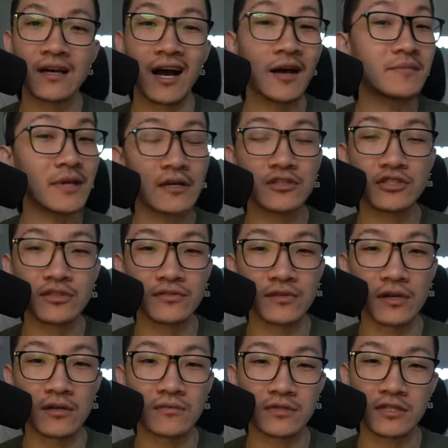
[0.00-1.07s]
I'm down a shield
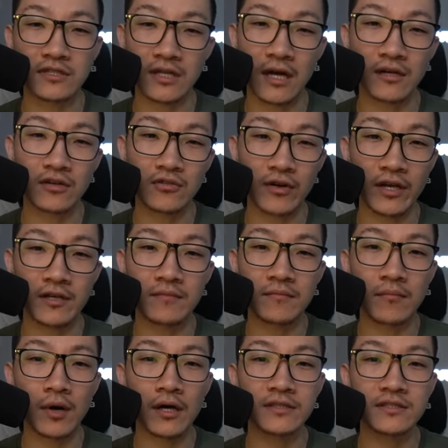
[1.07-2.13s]
though, which is not great,
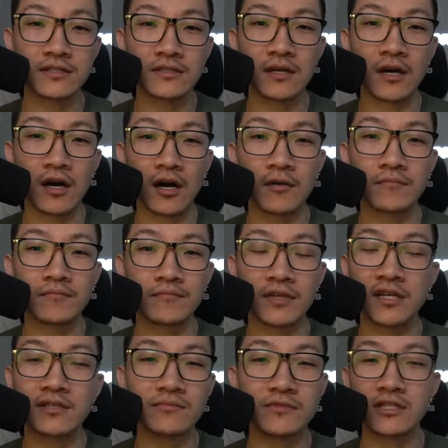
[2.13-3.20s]
but
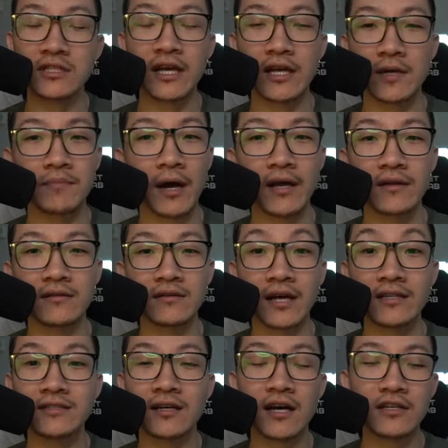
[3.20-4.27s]
because I'm just getting hit by
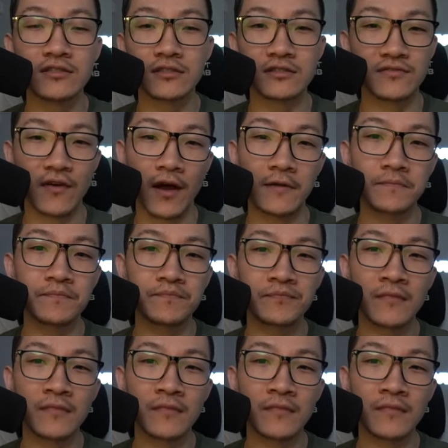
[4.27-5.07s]
Night Slash, it's fine.